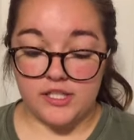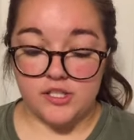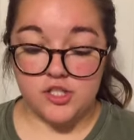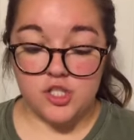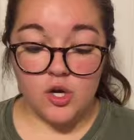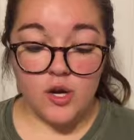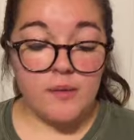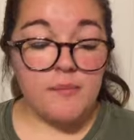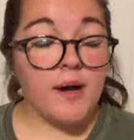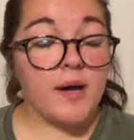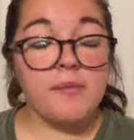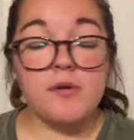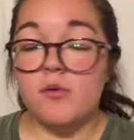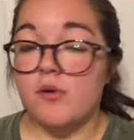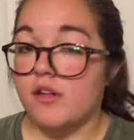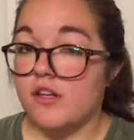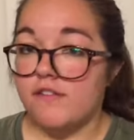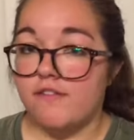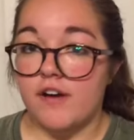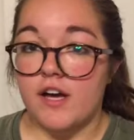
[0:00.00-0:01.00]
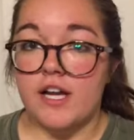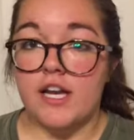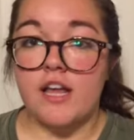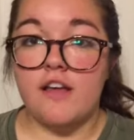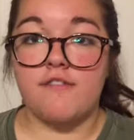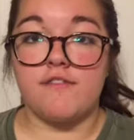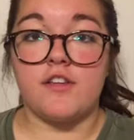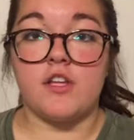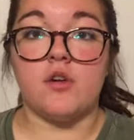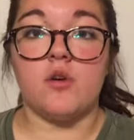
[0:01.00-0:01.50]
So it might be really fun
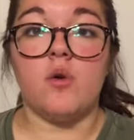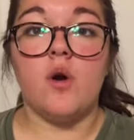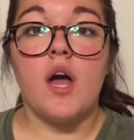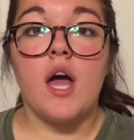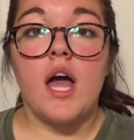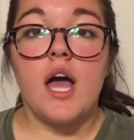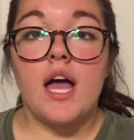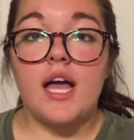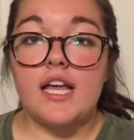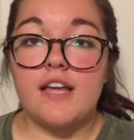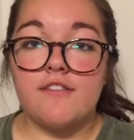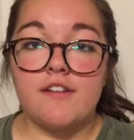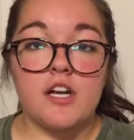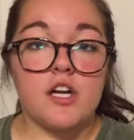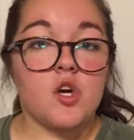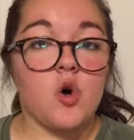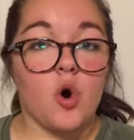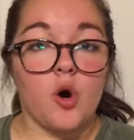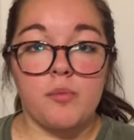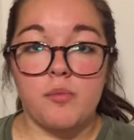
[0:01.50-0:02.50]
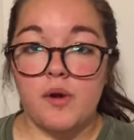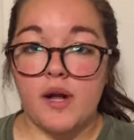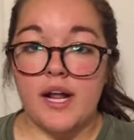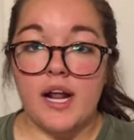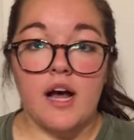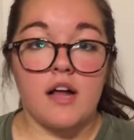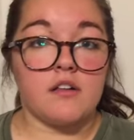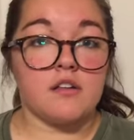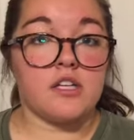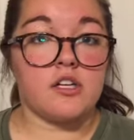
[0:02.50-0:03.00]
if you even incorporate
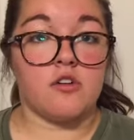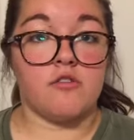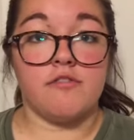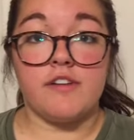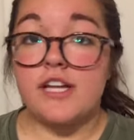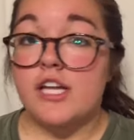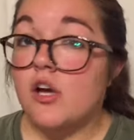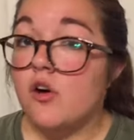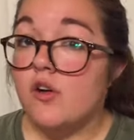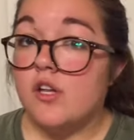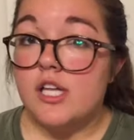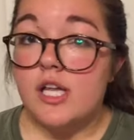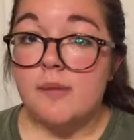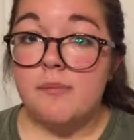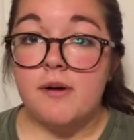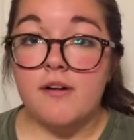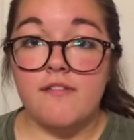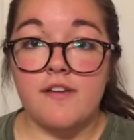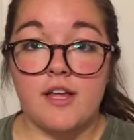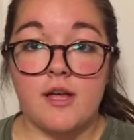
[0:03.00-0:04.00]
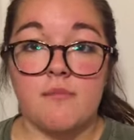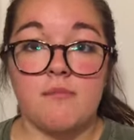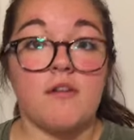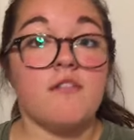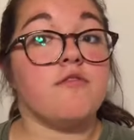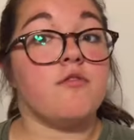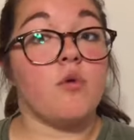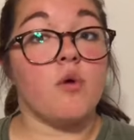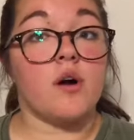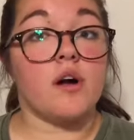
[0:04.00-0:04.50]
a little video clip of him
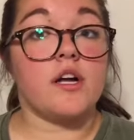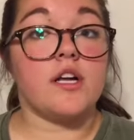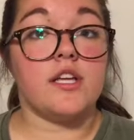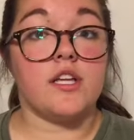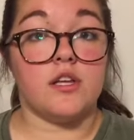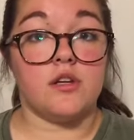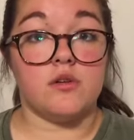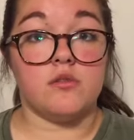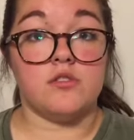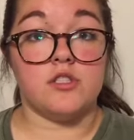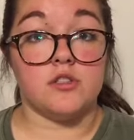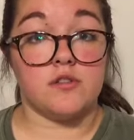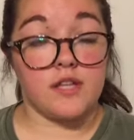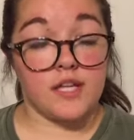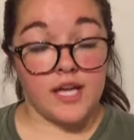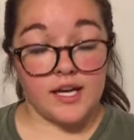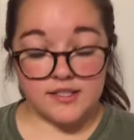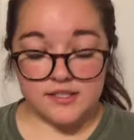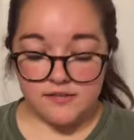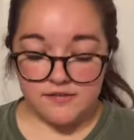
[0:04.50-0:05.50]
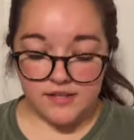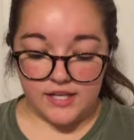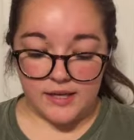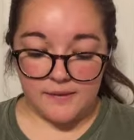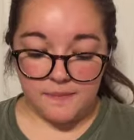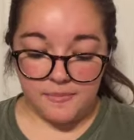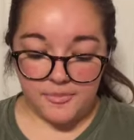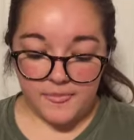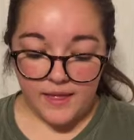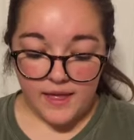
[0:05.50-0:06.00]
before you do the activity.
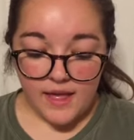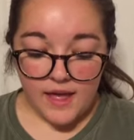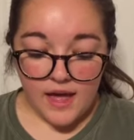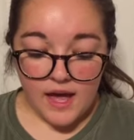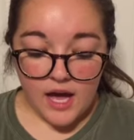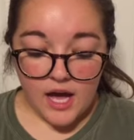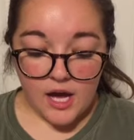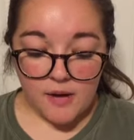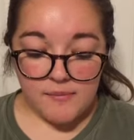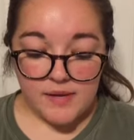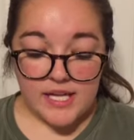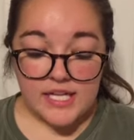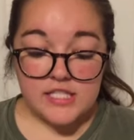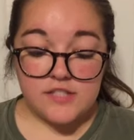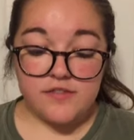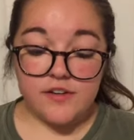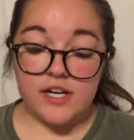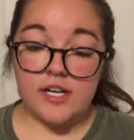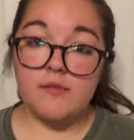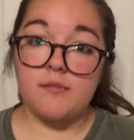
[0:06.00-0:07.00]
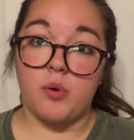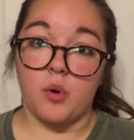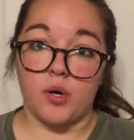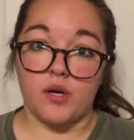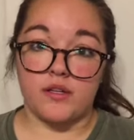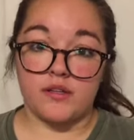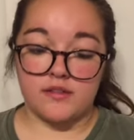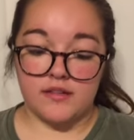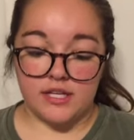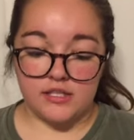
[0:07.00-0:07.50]
It is very
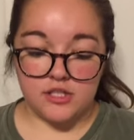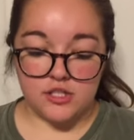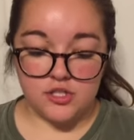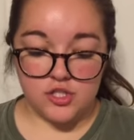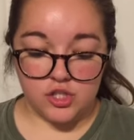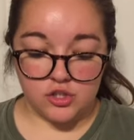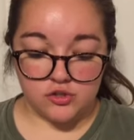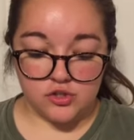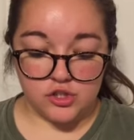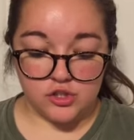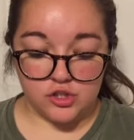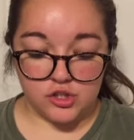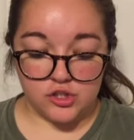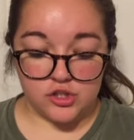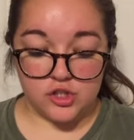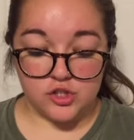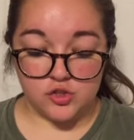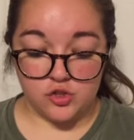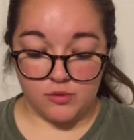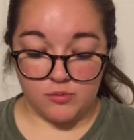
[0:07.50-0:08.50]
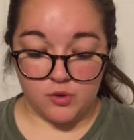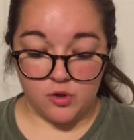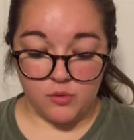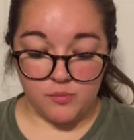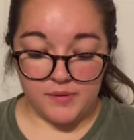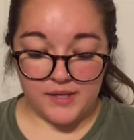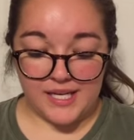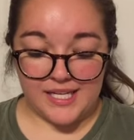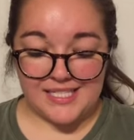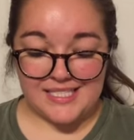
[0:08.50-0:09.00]
important that the children learn to dribble
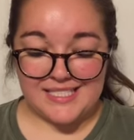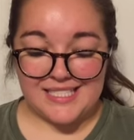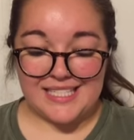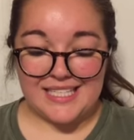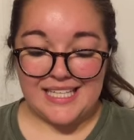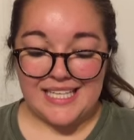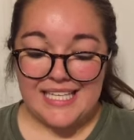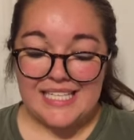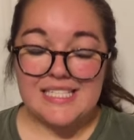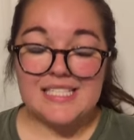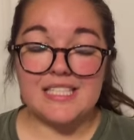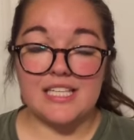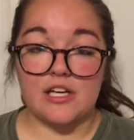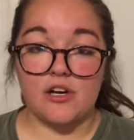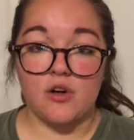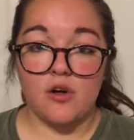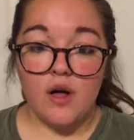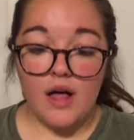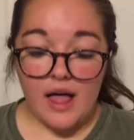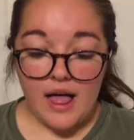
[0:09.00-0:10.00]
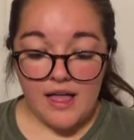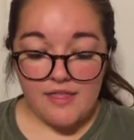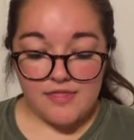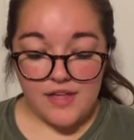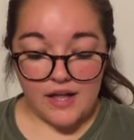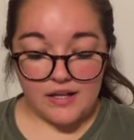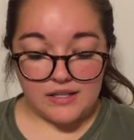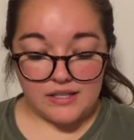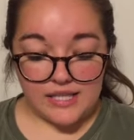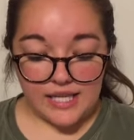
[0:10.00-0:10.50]
because it's a key skill
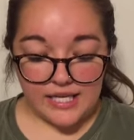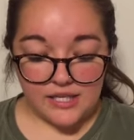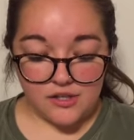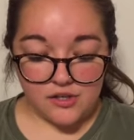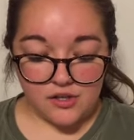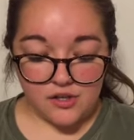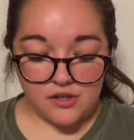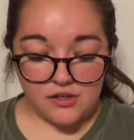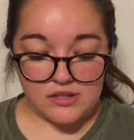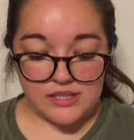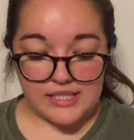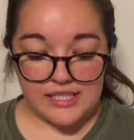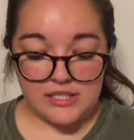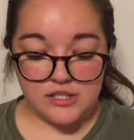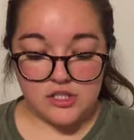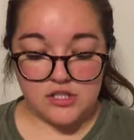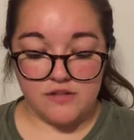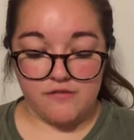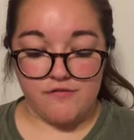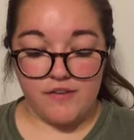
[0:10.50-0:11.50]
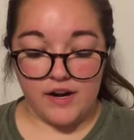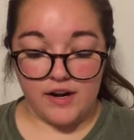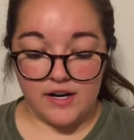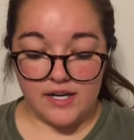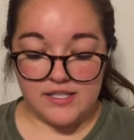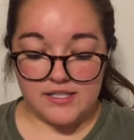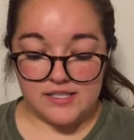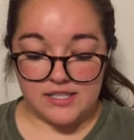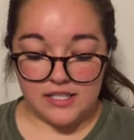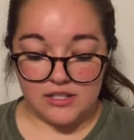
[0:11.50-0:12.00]
that later leads to
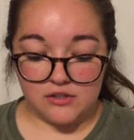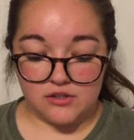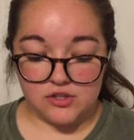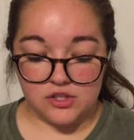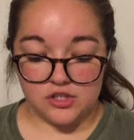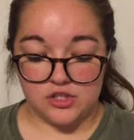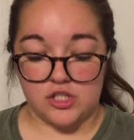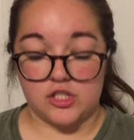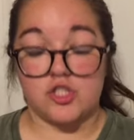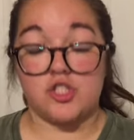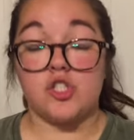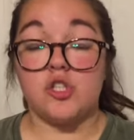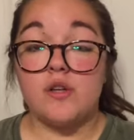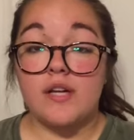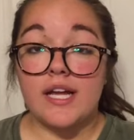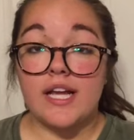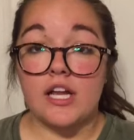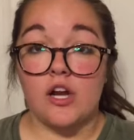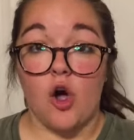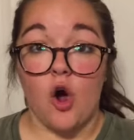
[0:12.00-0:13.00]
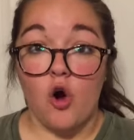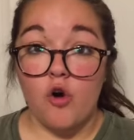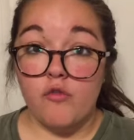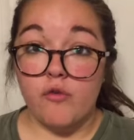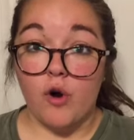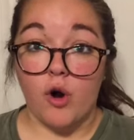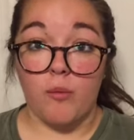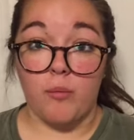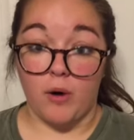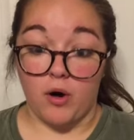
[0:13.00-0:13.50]
various skills such as shooting and
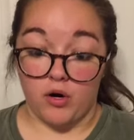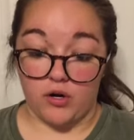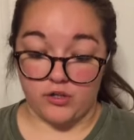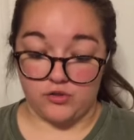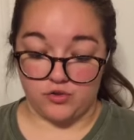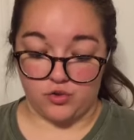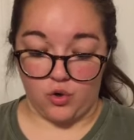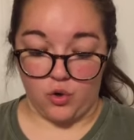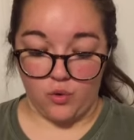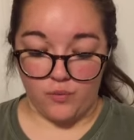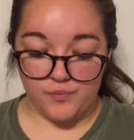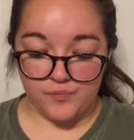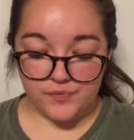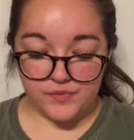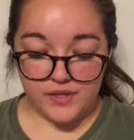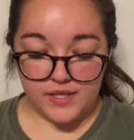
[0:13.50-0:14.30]
overall ball control.